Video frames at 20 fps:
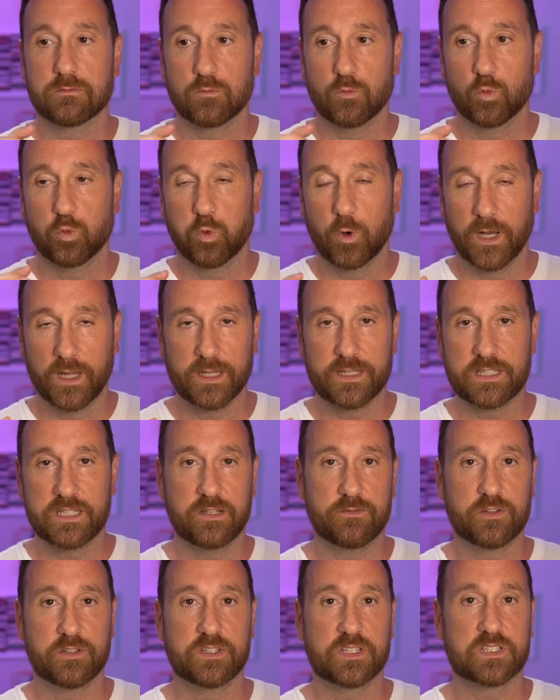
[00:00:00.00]

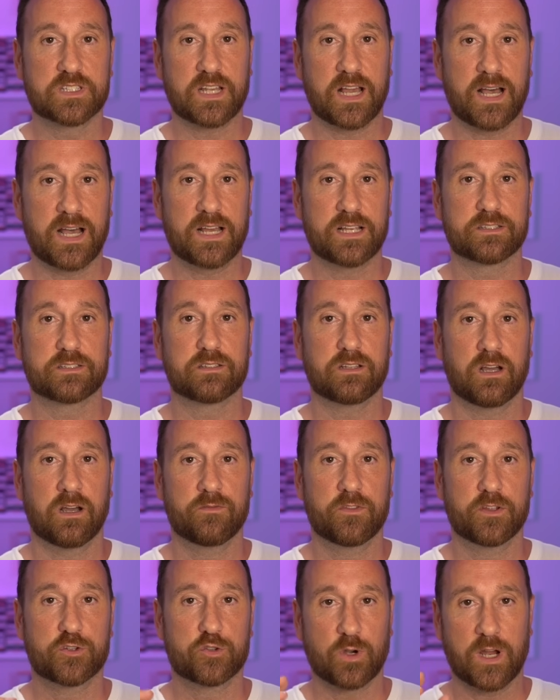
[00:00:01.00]
relative to the size
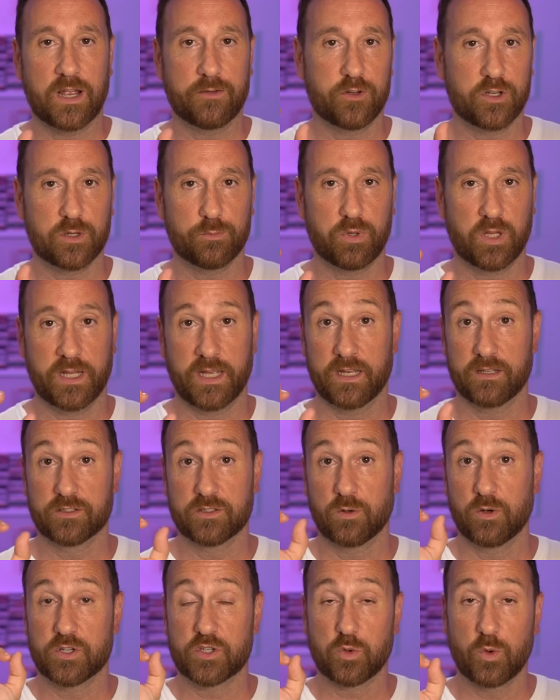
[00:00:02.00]
of the drive unit playing,
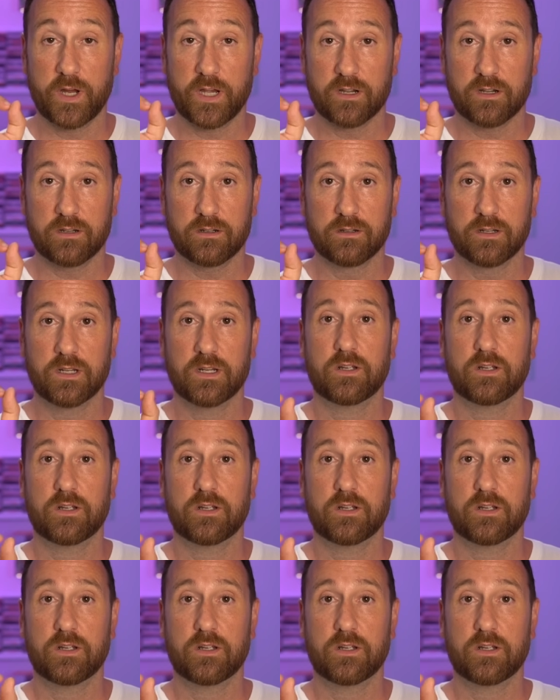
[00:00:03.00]
so a tweeter